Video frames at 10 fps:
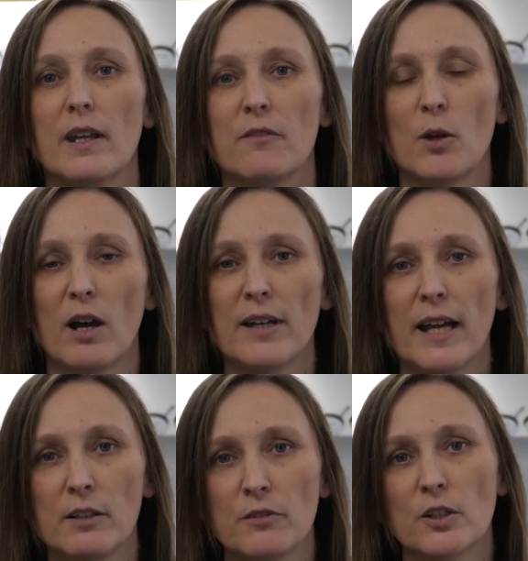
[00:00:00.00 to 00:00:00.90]
If you have
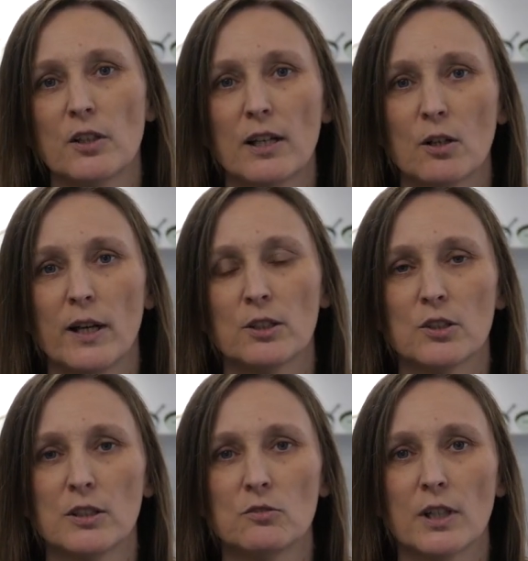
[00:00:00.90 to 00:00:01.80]
any further
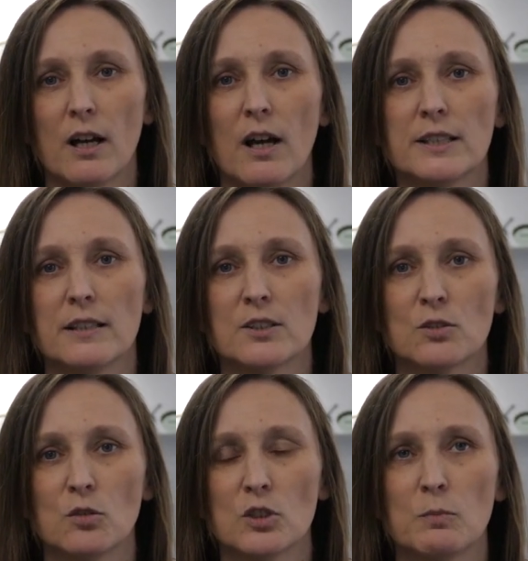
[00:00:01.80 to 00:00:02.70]
questions regarding
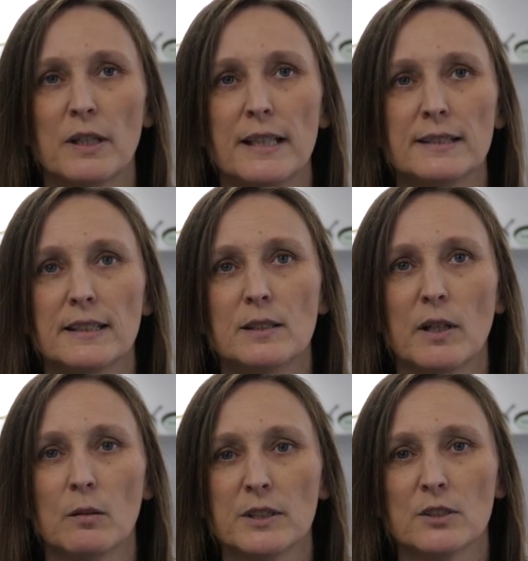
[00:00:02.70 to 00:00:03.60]
this course, please
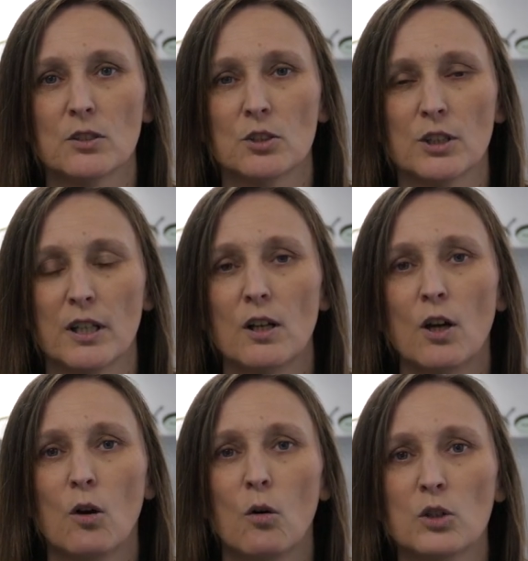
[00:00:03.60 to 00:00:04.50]
email Mrs Cushion
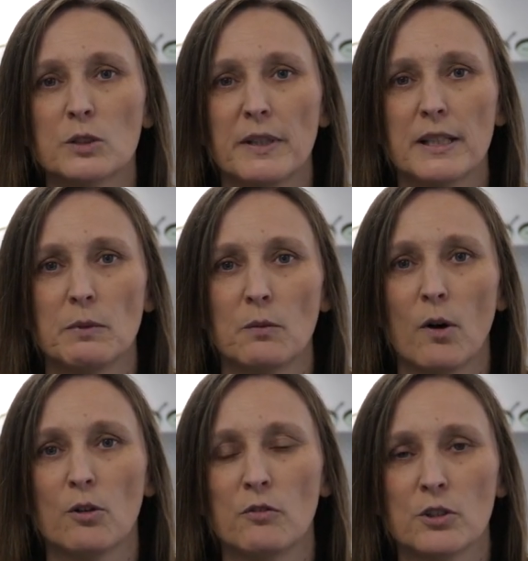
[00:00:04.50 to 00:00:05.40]
or speak to me
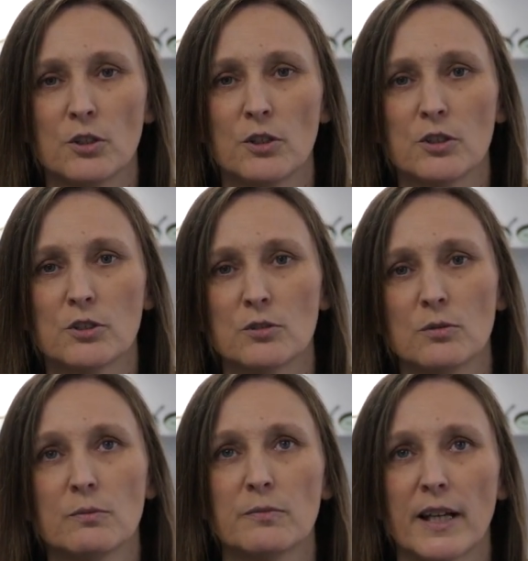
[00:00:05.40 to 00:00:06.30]
on your return to school.